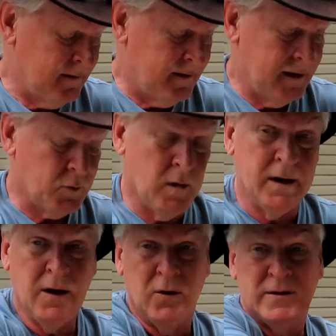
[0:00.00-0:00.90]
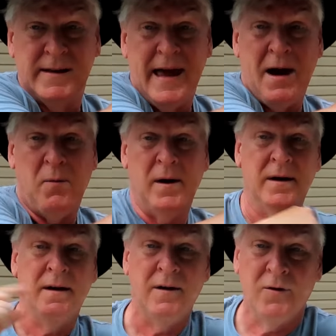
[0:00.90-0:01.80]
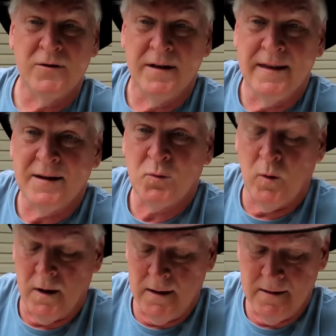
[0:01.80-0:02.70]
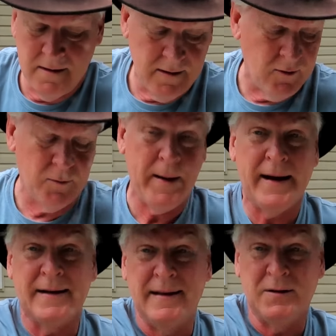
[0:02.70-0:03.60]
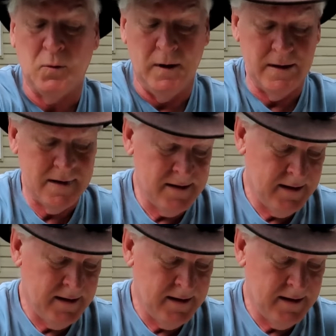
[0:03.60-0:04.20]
This one goes to that one, goes to this one, goes back to this one,